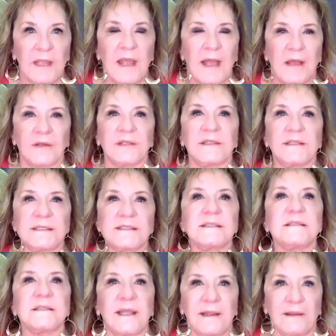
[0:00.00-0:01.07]
How to
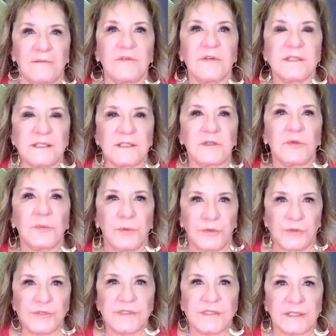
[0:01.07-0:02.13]
listen to every single
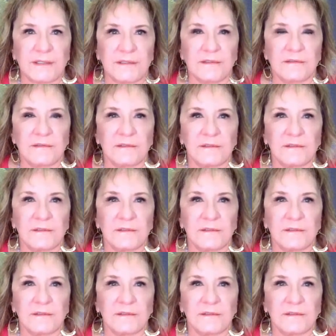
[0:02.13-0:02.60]
person